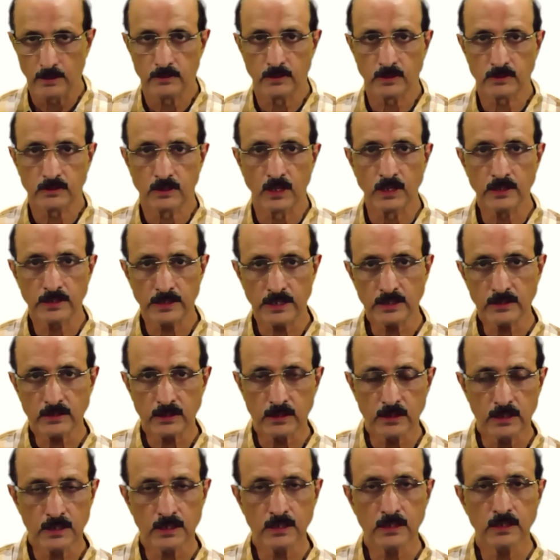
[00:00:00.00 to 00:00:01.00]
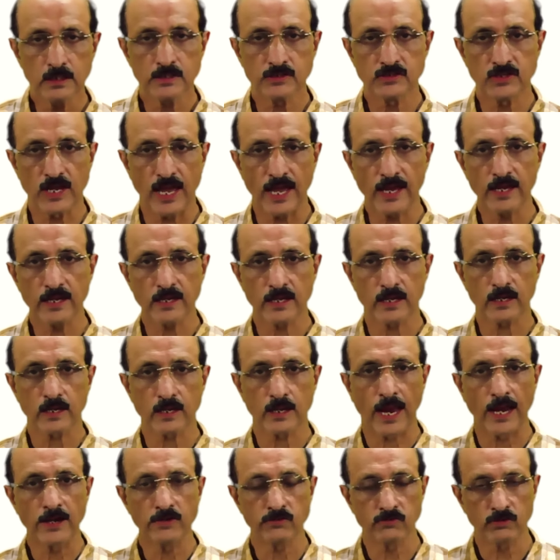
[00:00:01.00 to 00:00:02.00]
the 33rd JAG
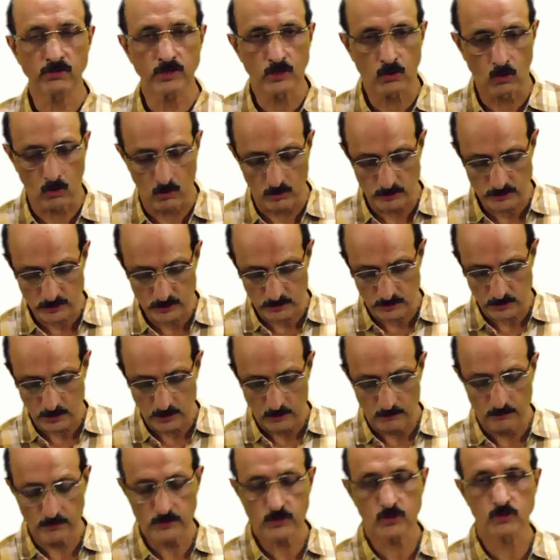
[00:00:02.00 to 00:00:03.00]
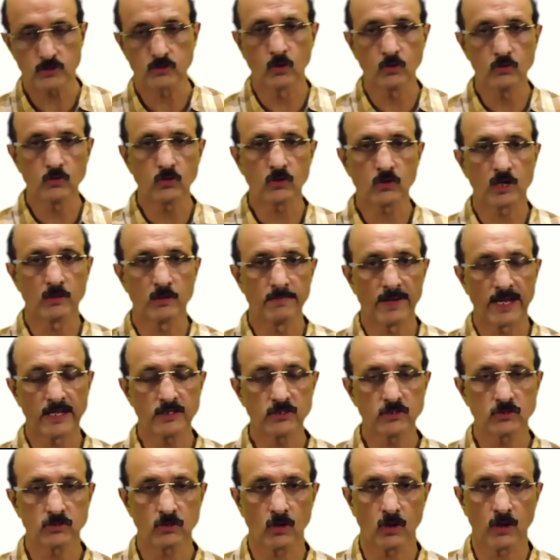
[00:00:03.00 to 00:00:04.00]
entry course, which is going to
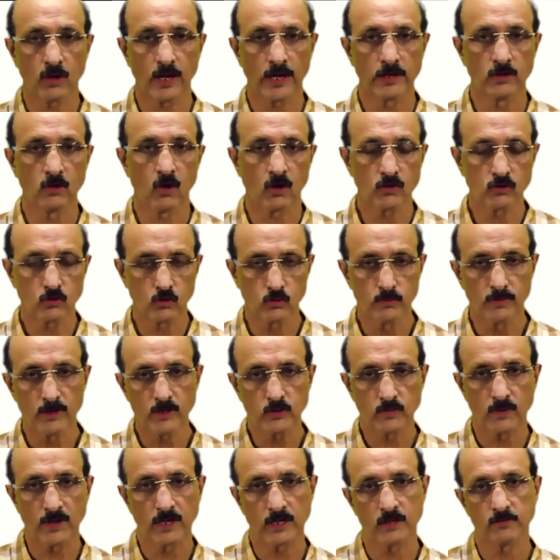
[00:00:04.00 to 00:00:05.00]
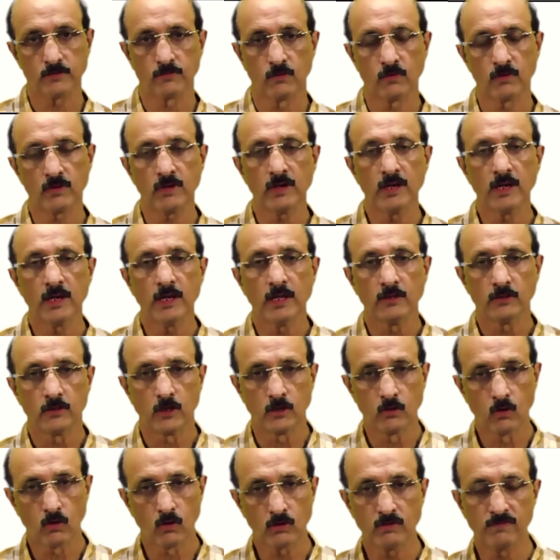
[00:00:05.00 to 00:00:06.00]
commence in October 24,
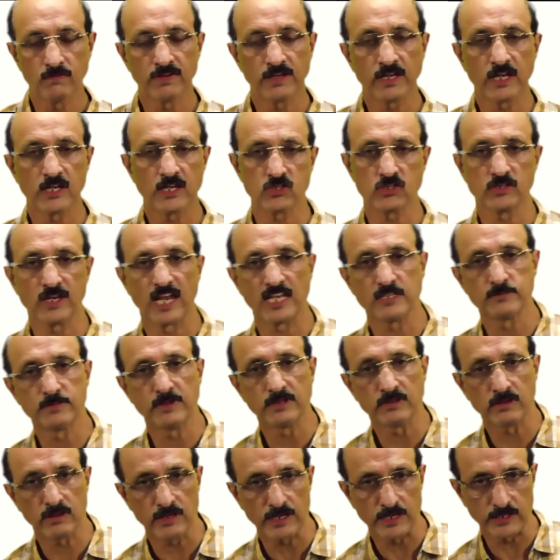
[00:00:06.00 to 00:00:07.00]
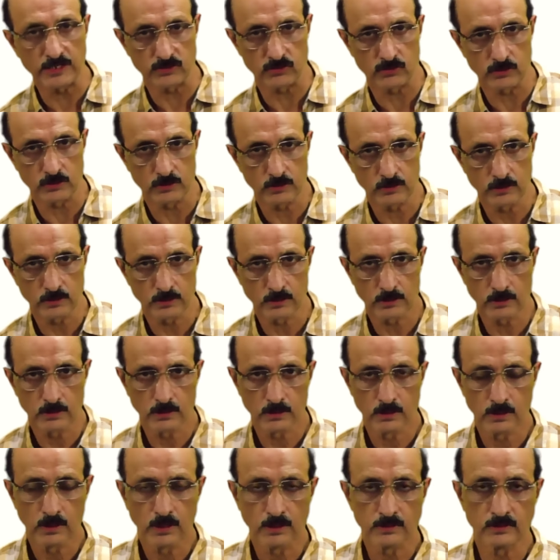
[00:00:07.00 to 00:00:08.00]
the notification has been released.
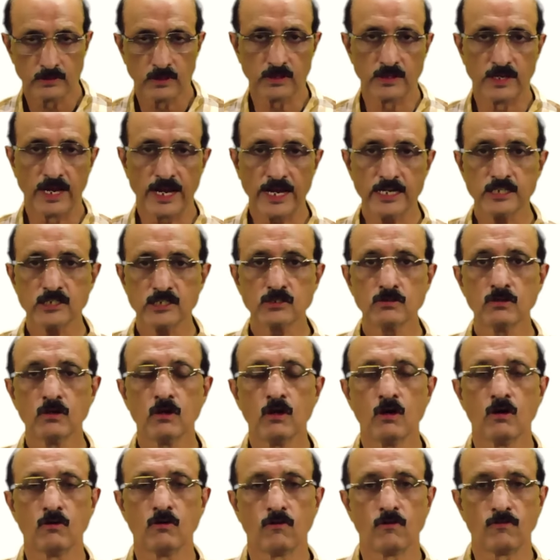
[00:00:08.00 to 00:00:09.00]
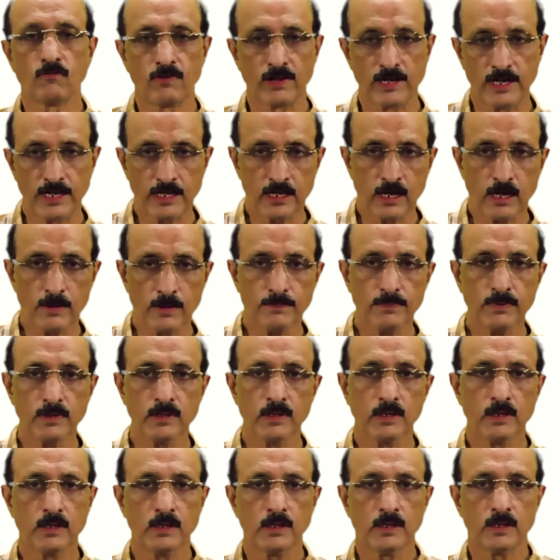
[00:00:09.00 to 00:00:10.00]
The dates for filling
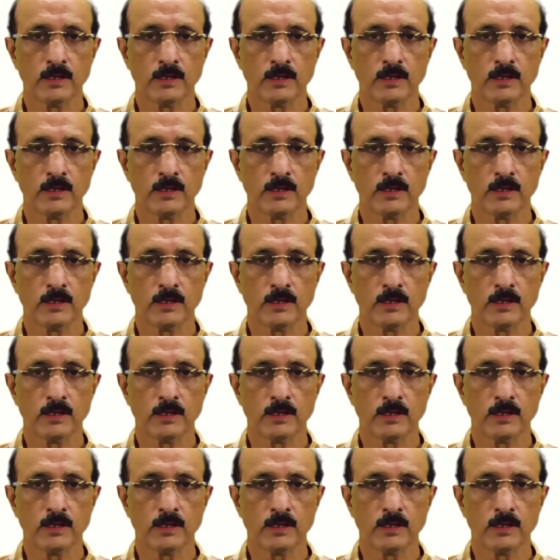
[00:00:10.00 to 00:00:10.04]
up